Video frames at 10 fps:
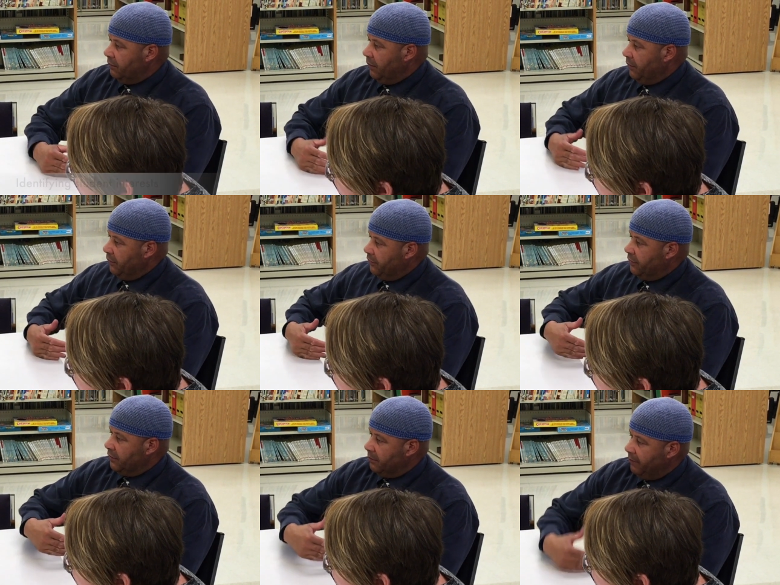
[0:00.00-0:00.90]
Whether it's
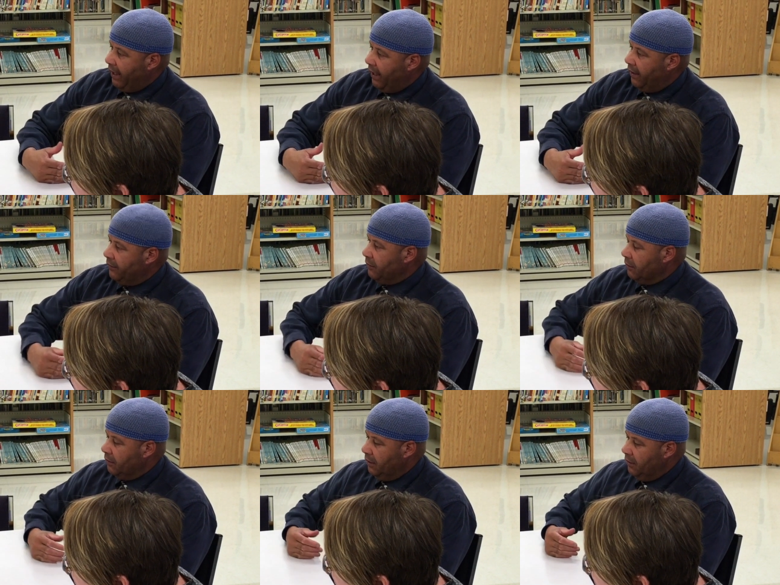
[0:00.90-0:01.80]
just math
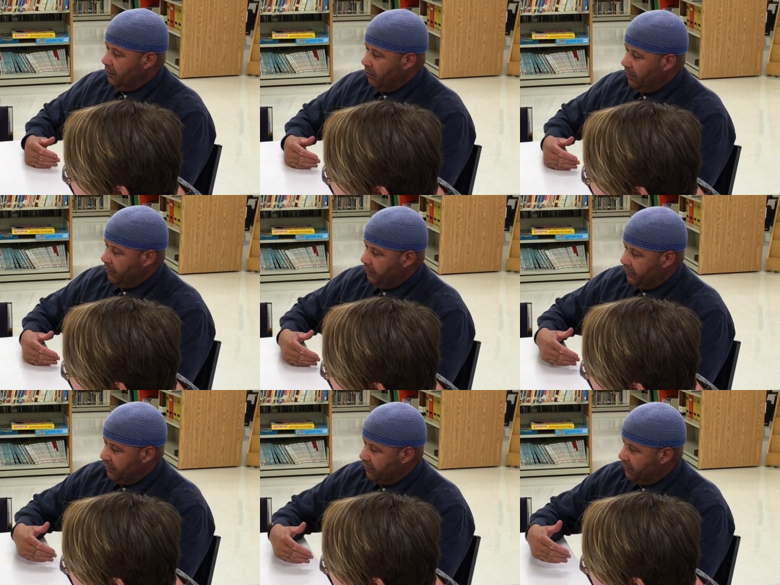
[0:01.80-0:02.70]
or whether
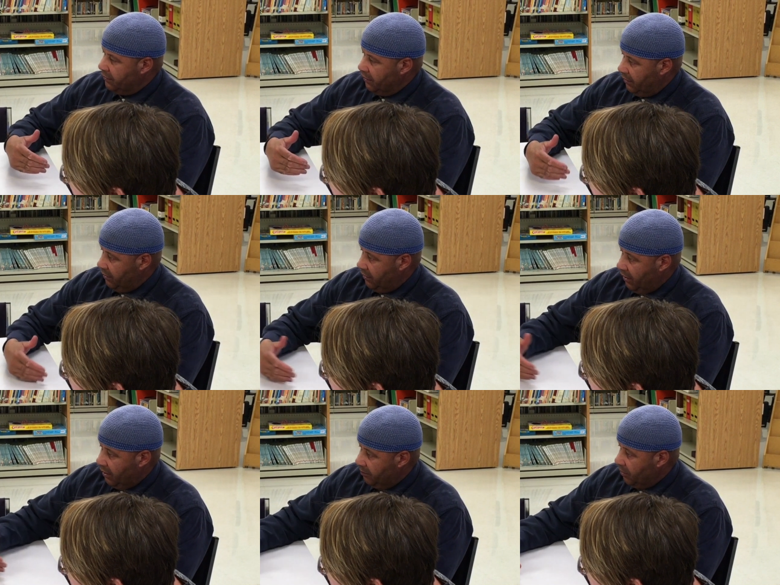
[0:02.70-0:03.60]
it's just in the
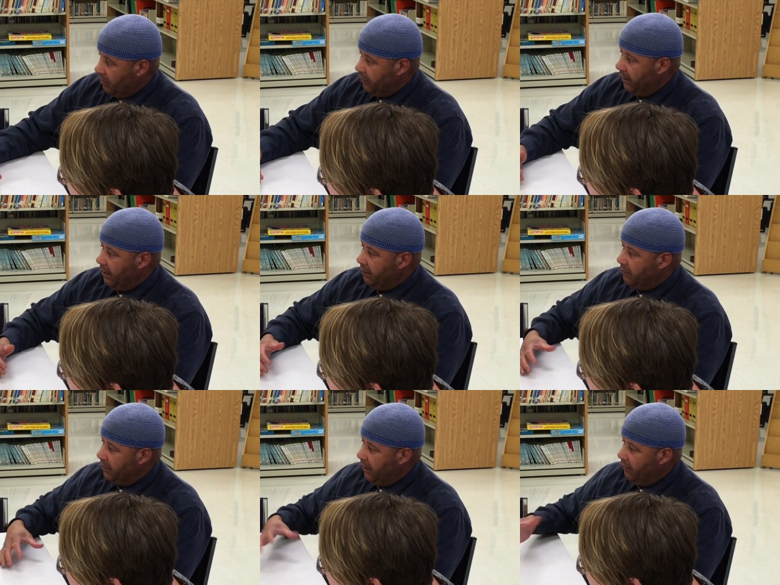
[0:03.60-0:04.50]
art program
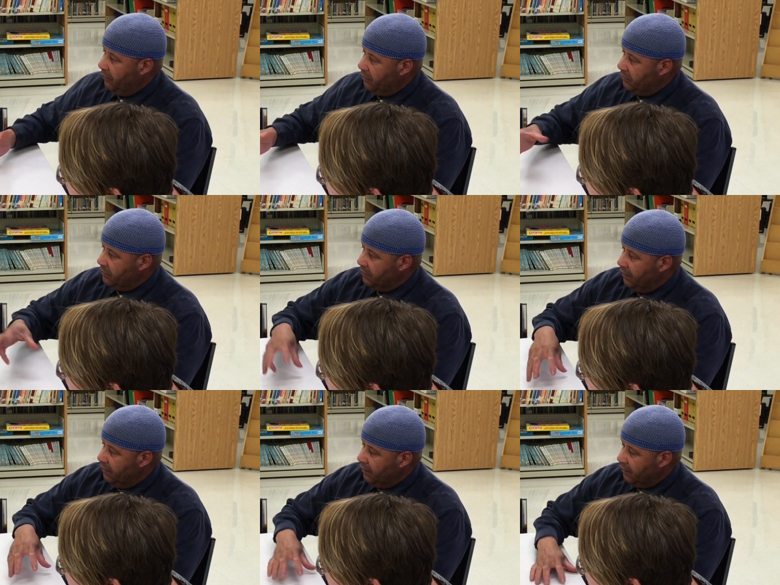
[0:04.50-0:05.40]
and how those
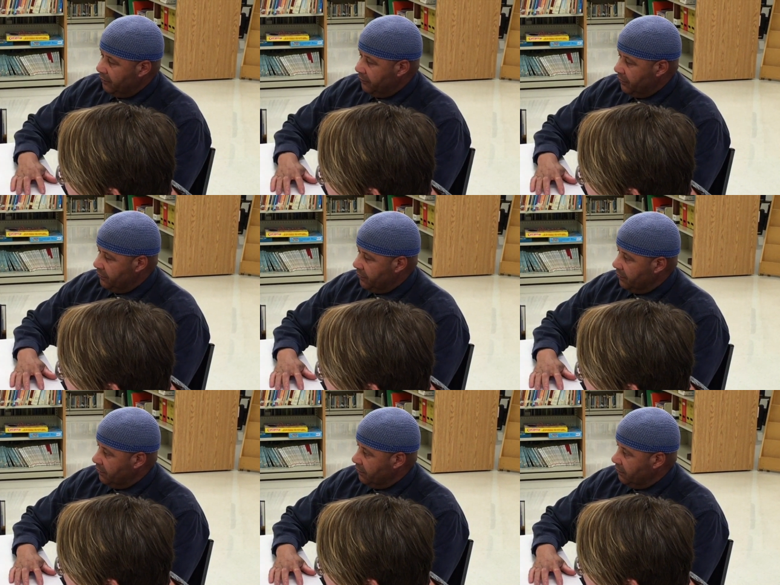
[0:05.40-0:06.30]
are infused
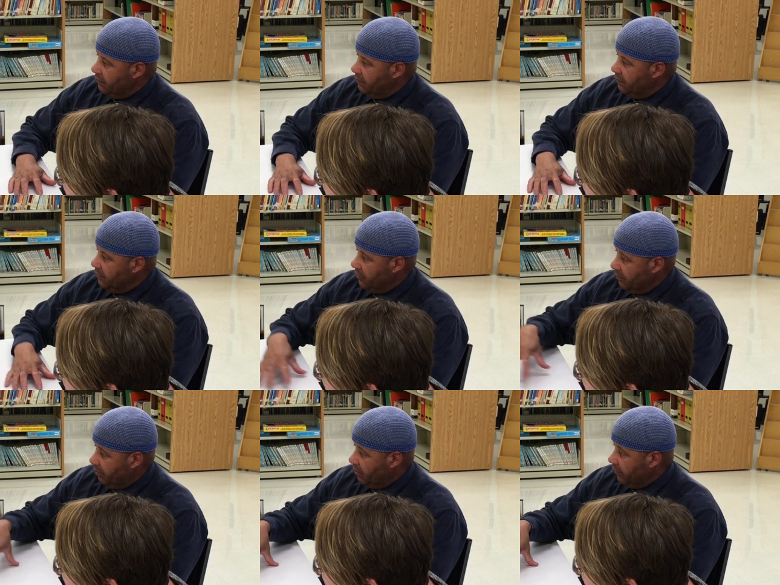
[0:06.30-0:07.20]
into your
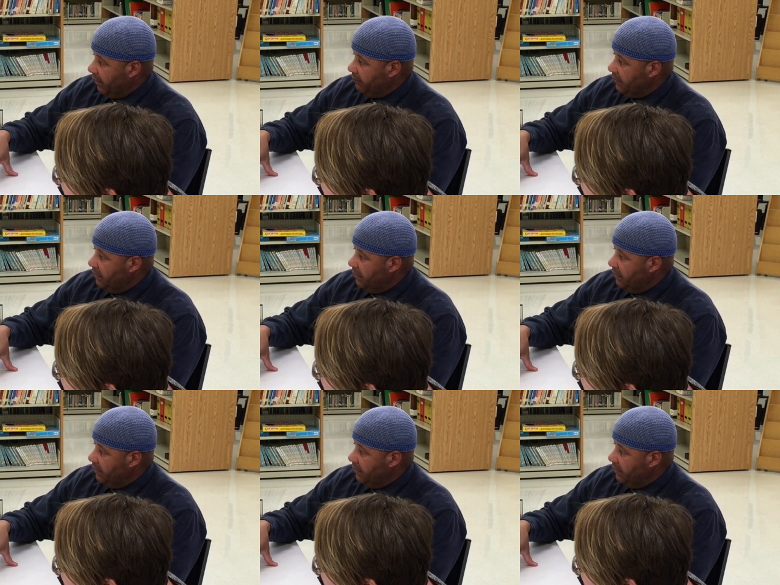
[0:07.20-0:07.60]
program?